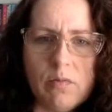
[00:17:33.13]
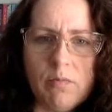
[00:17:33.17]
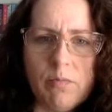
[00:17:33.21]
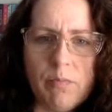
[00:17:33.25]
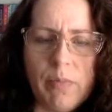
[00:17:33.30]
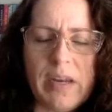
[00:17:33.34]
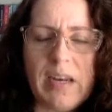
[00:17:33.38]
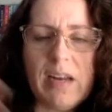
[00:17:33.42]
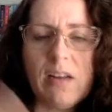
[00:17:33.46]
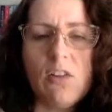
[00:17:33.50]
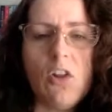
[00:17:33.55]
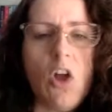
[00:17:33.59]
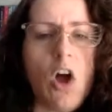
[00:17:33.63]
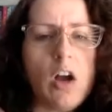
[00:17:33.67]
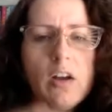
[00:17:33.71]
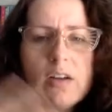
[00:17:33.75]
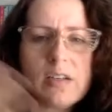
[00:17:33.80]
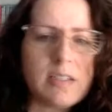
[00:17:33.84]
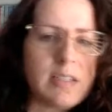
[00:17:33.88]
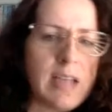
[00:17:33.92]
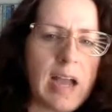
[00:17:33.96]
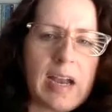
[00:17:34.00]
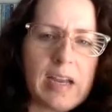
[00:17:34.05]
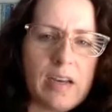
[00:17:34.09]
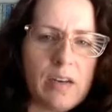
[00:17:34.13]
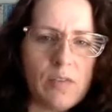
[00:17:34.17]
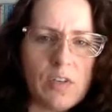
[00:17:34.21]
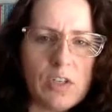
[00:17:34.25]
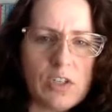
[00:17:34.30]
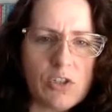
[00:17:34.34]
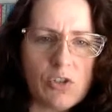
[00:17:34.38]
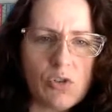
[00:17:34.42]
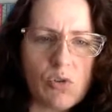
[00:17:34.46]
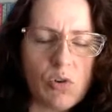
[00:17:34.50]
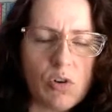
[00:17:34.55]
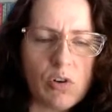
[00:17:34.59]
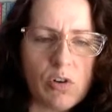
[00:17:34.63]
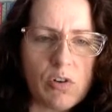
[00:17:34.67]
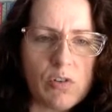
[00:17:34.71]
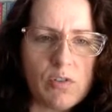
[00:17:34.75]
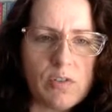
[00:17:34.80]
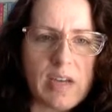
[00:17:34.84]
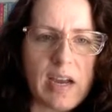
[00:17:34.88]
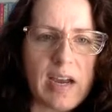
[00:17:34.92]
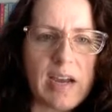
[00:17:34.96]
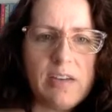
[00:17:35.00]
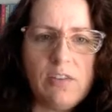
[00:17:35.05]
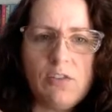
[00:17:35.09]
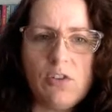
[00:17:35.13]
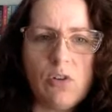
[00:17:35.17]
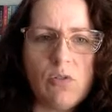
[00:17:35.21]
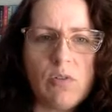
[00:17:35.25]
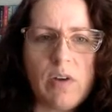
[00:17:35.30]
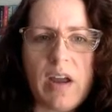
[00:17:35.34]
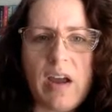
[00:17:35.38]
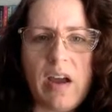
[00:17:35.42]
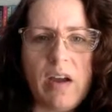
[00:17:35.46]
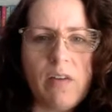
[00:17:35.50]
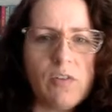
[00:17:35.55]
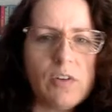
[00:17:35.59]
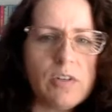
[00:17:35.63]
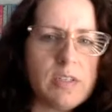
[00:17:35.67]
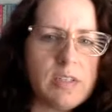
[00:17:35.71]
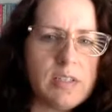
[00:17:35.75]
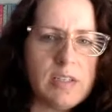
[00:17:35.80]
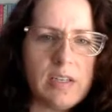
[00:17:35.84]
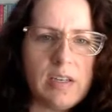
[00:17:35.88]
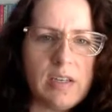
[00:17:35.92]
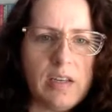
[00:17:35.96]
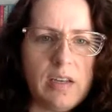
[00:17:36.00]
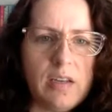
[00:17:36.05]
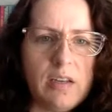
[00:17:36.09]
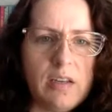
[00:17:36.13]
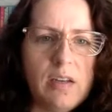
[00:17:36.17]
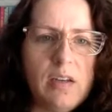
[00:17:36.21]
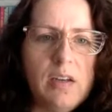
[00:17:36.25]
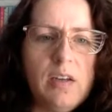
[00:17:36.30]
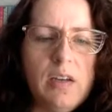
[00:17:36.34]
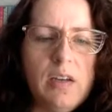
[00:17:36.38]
but alongside of historicals. I don't ever see